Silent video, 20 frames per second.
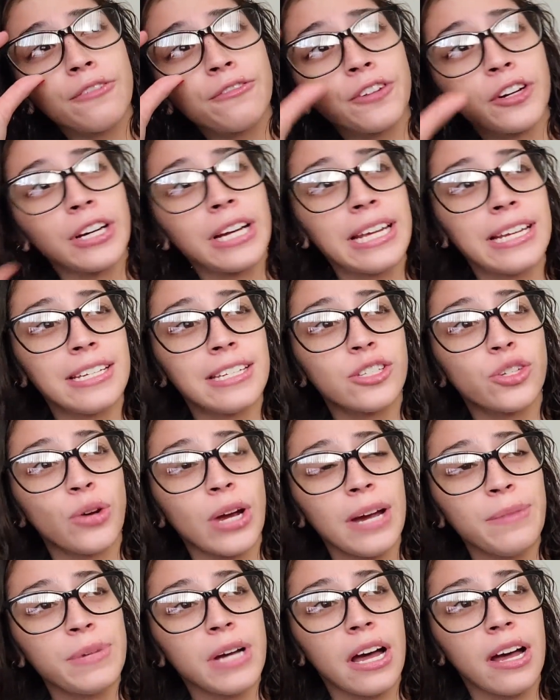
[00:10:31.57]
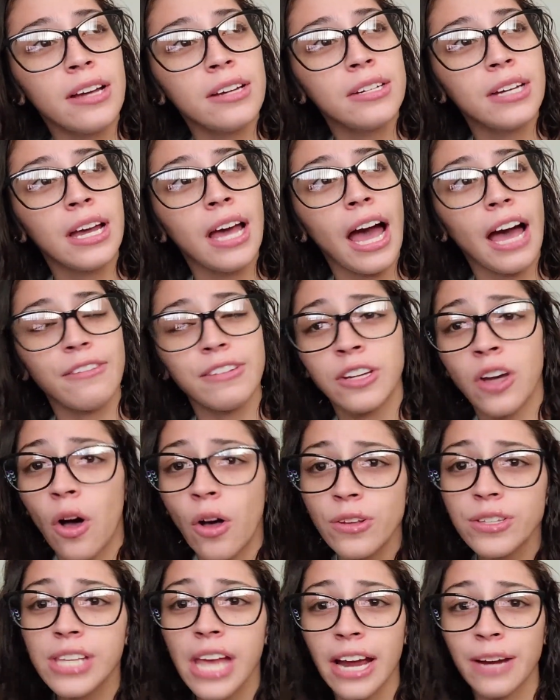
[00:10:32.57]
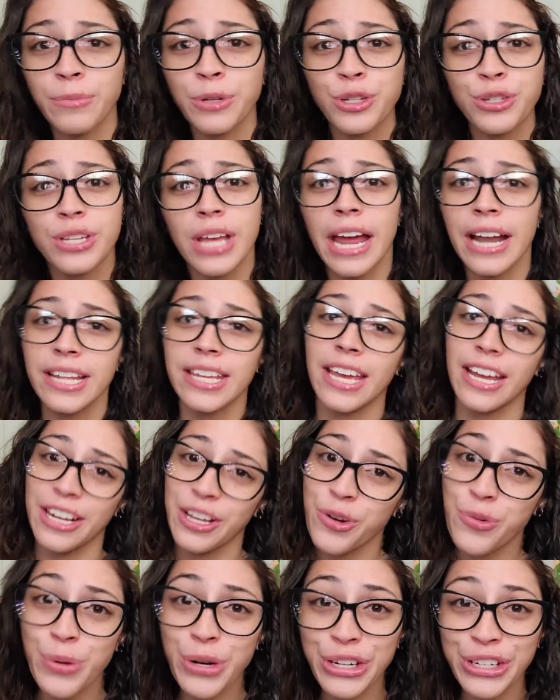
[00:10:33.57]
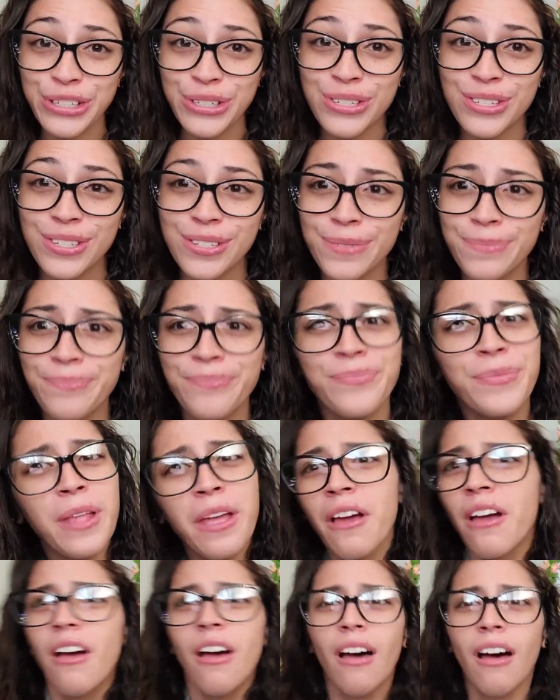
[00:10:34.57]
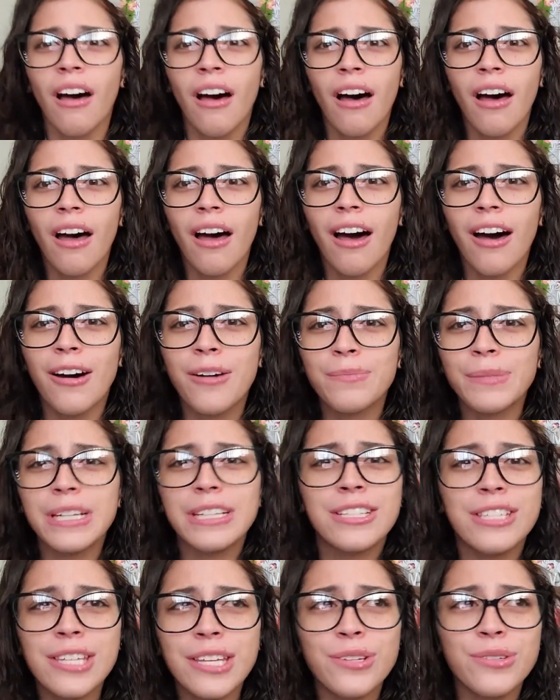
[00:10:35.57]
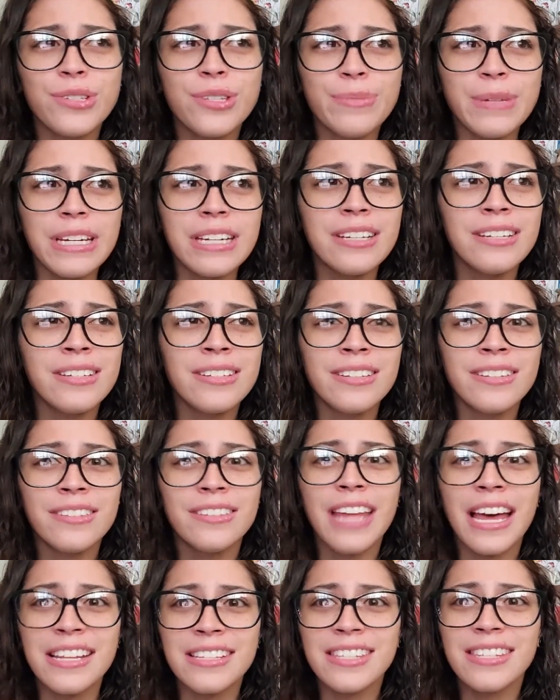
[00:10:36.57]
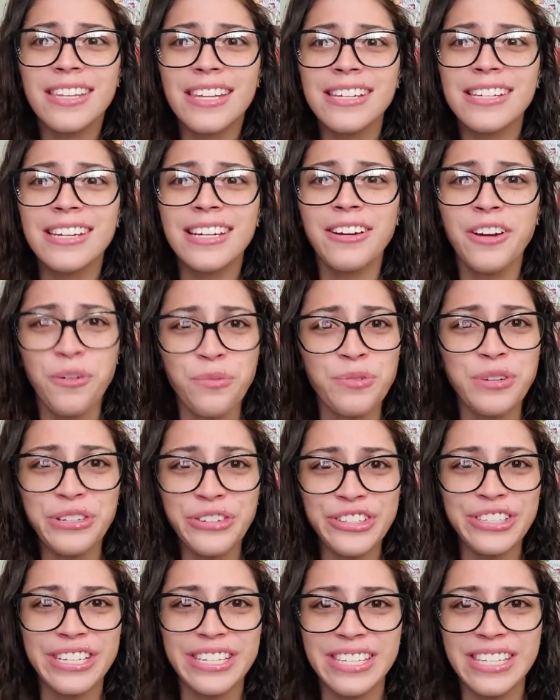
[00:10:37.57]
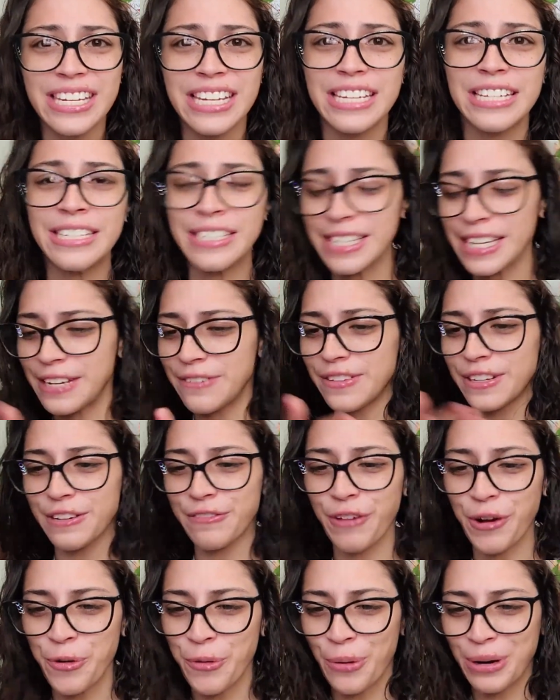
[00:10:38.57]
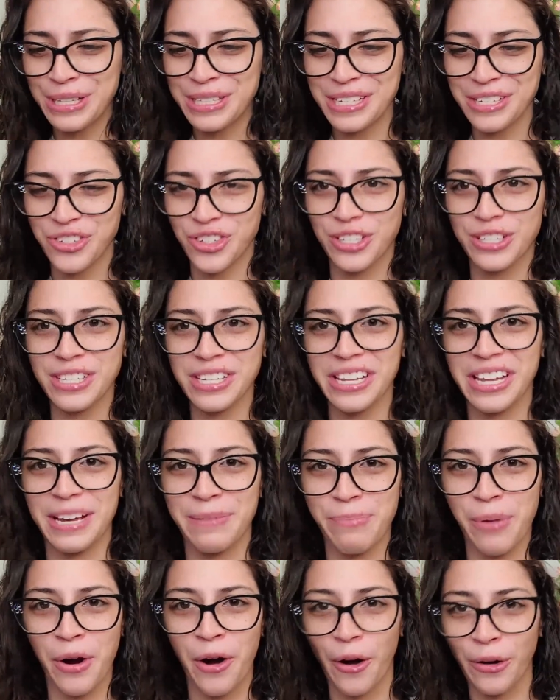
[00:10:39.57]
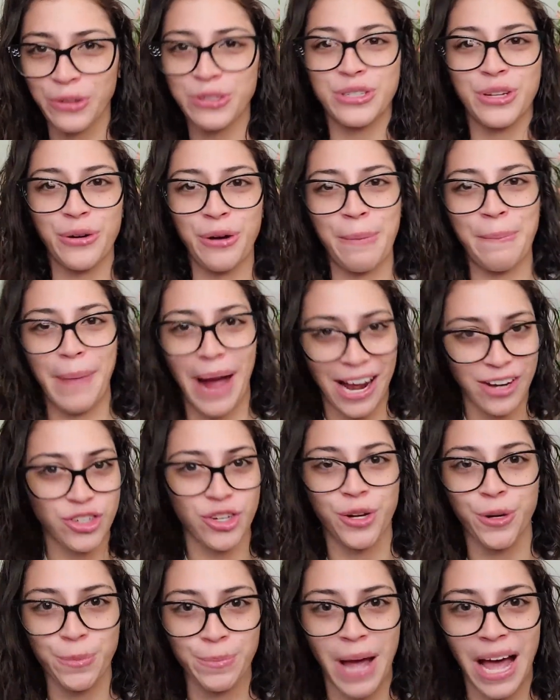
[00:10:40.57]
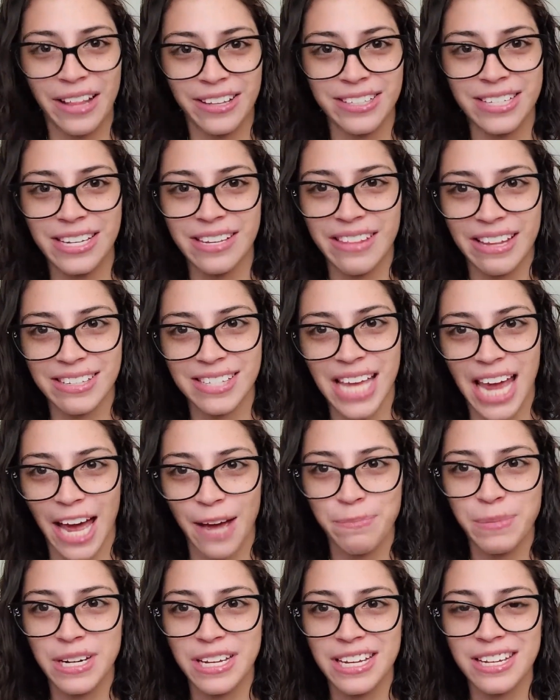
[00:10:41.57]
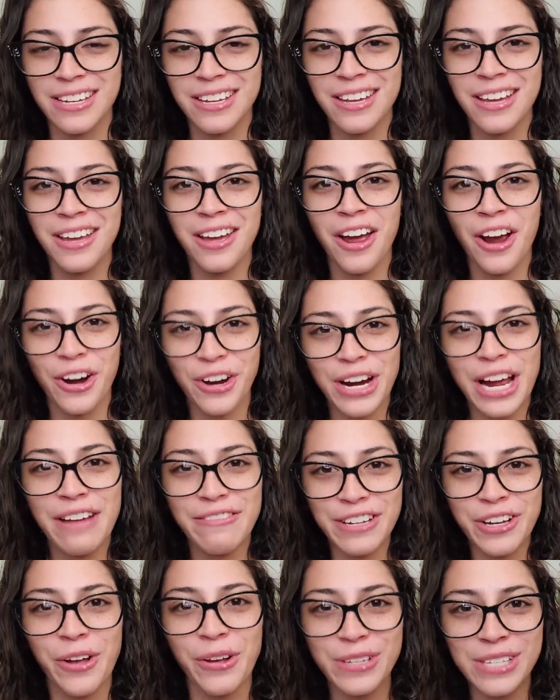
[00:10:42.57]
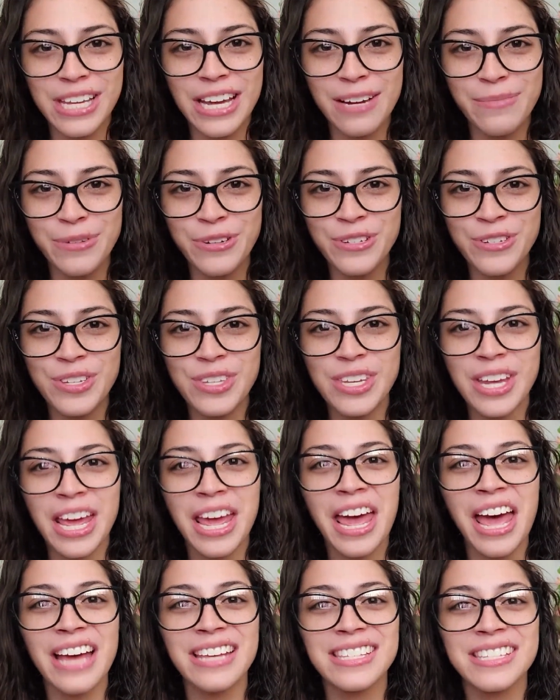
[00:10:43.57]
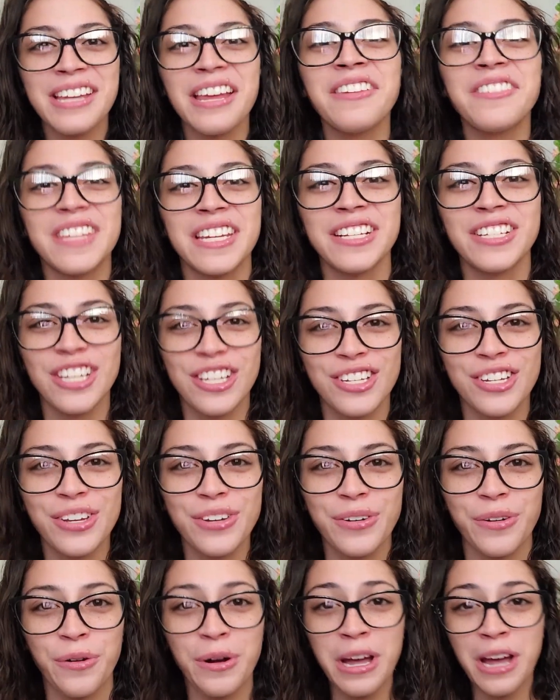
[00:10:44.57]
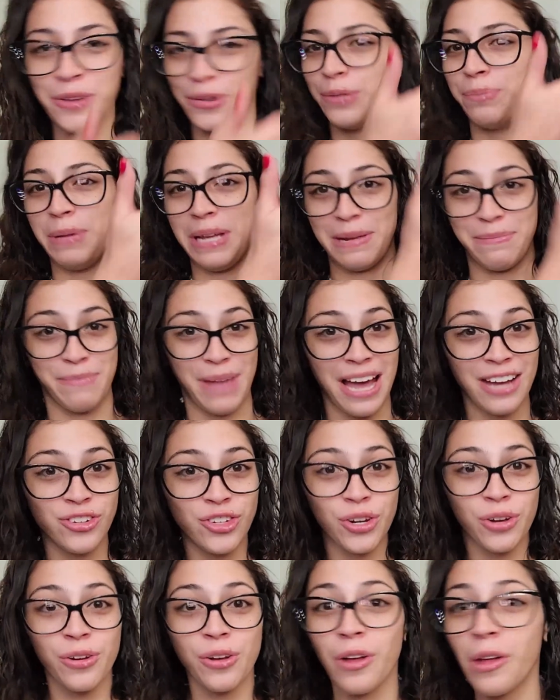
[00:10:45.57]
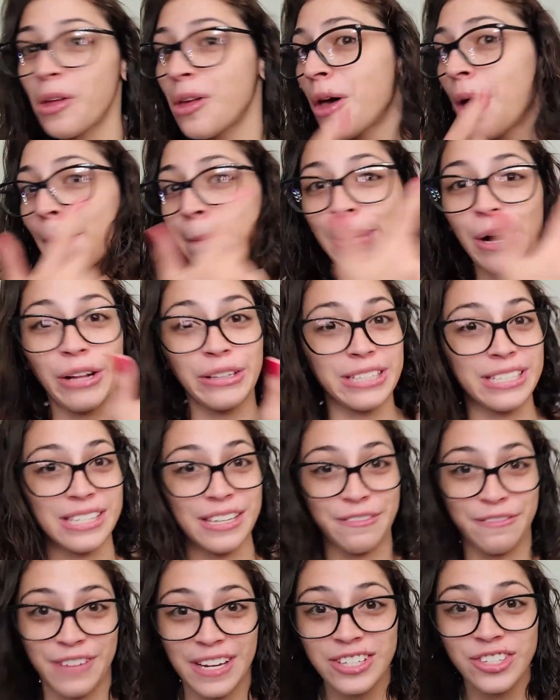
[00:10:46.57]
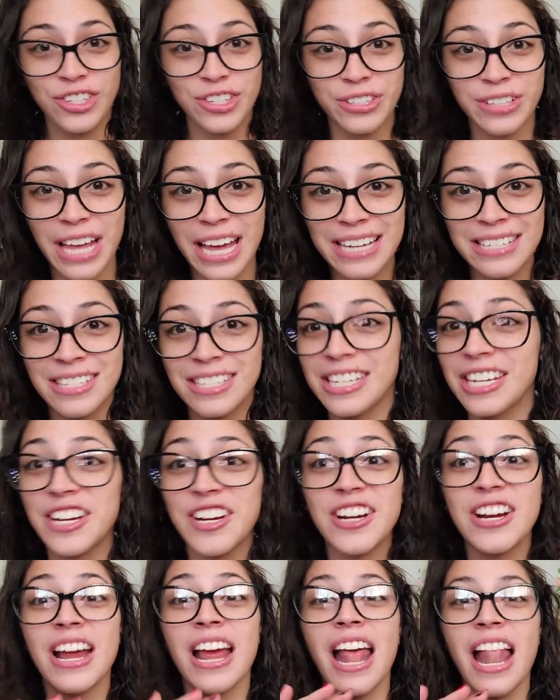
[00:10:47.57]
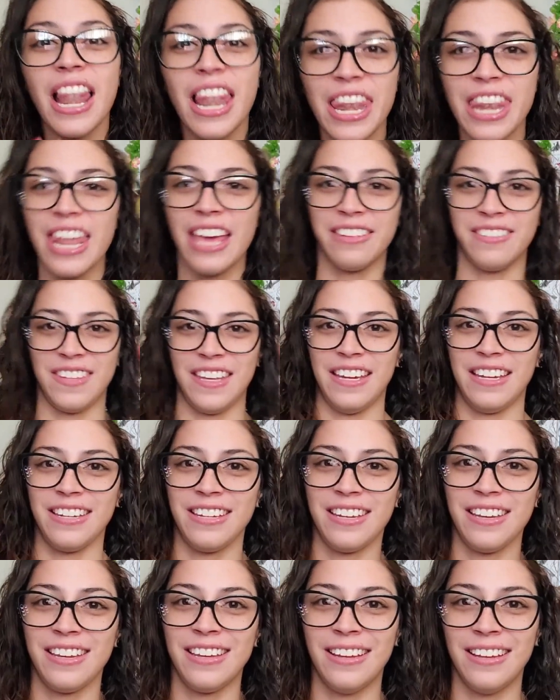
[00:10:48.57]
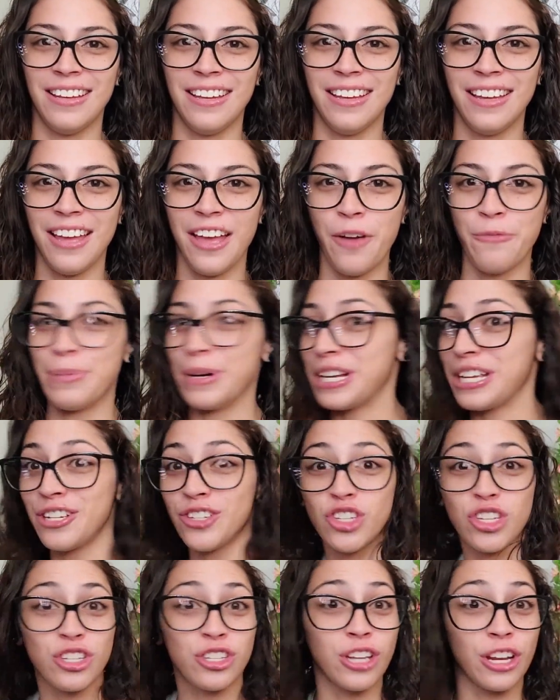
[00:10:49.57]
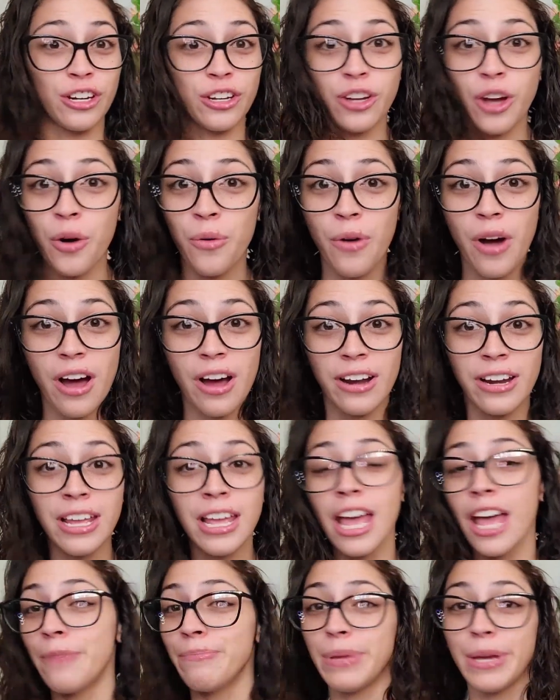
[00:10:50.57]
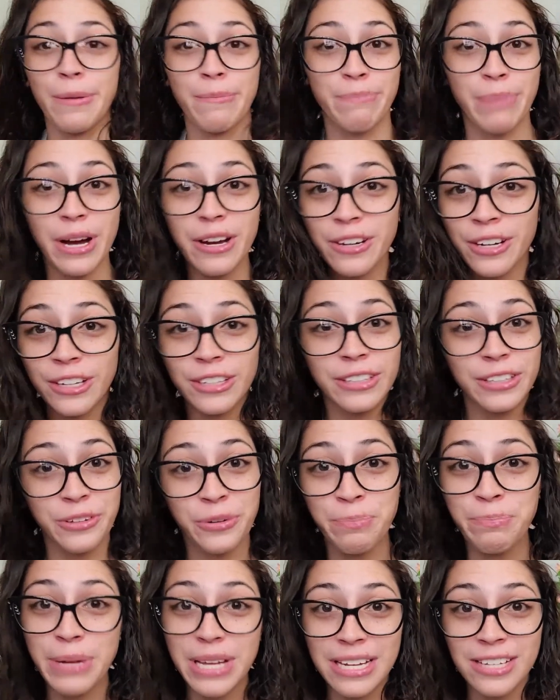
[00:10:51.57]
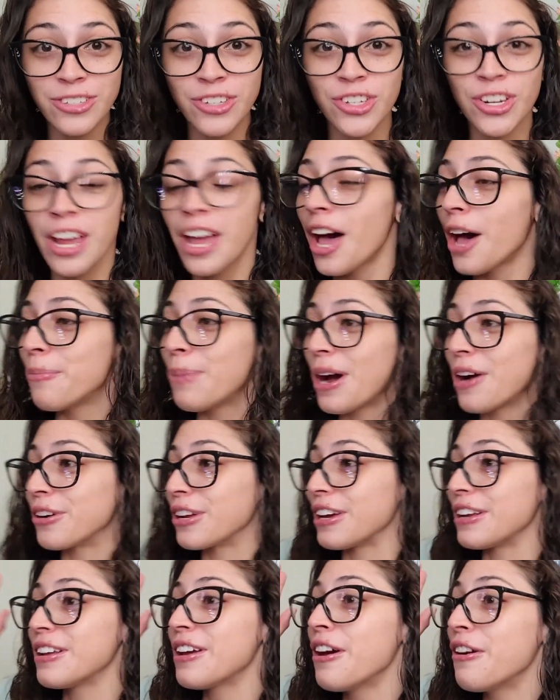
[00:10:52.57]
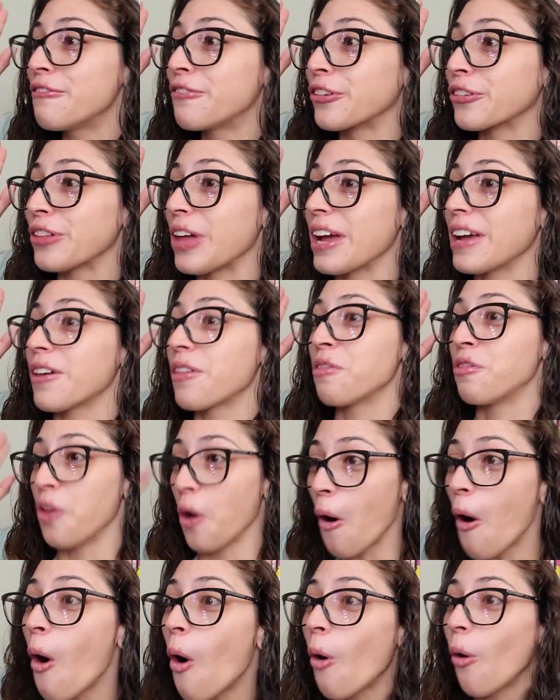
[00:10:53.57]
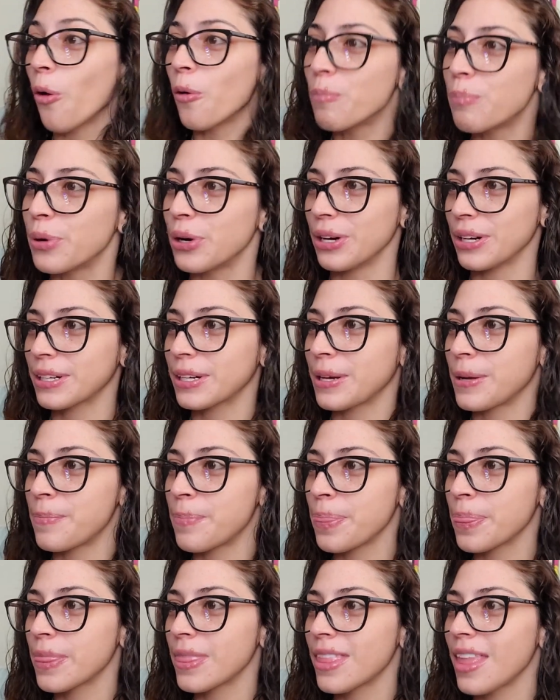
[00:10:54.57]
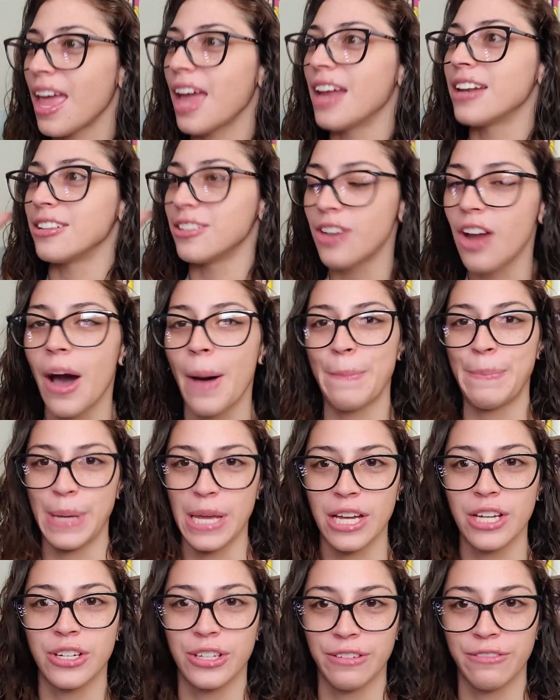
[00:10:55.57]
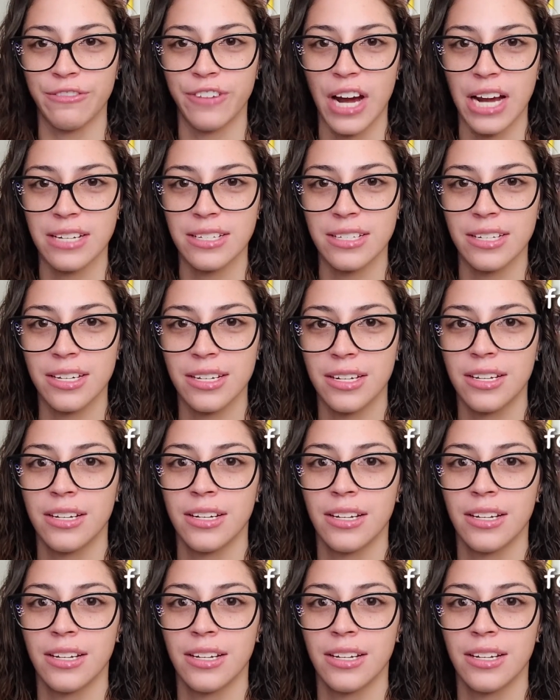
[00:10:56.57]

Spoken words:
for his grandma having Alzheimer's and getting worse. Excuse me. That's like a real disease, even if it wasn't just like also a magical malady that's happening. Her having Alzheimer's has nothing to do with being magical, Paula's adventure last year, nothing. But he's just gonna go on and be a butthurt little bitch about it for like the whole book and not be a good friend.